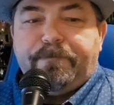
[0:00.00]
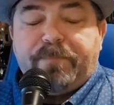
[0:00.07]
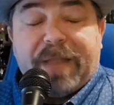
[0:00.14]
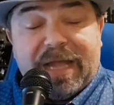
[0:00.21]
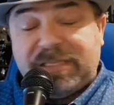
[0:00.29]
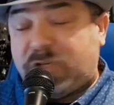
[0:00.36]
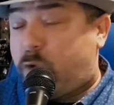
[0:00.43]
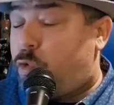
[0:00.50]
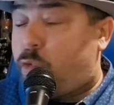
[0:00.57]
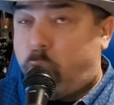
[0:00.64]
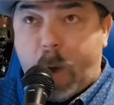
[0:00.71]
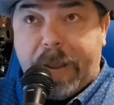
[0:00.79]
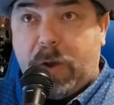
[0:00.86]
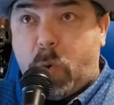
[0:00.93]
That's a
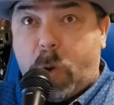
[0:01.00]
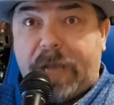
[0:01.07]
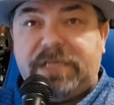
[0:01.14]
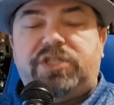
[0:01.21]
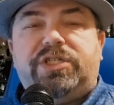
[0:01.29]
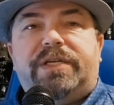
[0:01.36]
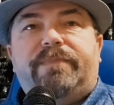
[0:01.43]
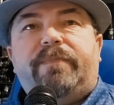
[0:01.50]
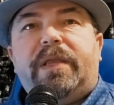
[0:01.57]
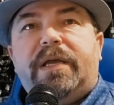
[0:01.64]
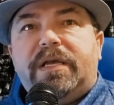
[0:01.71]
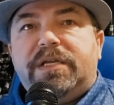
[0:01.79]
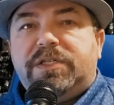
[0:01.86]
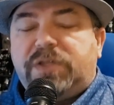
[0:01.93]
great question.
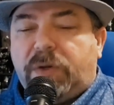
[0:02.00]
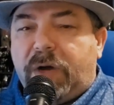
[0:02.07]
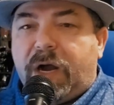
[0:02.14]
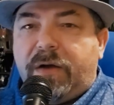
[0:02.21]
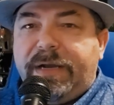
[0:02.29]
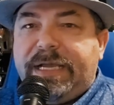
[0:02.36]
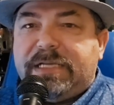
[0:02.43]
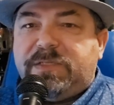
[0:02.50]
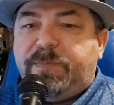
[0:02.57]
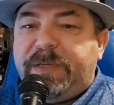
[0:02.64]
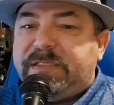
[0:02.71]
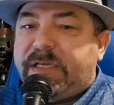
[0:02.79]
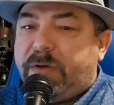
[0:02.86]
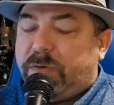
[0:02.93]
So
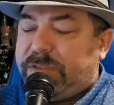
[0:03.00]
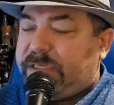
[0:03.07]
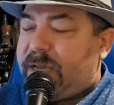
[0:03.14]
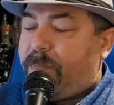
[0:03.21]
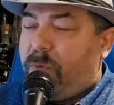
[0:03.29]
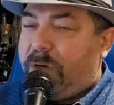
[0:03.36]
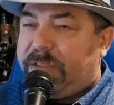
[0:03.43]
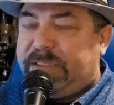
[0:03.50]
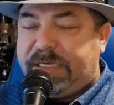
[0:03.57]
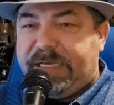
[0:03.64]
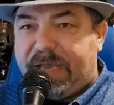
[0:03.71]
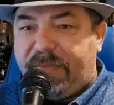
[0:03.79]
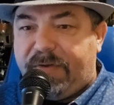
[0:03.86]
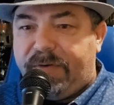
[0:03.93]
RESPs and OSAP work
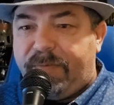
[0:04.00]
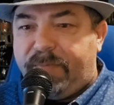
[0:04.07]
together.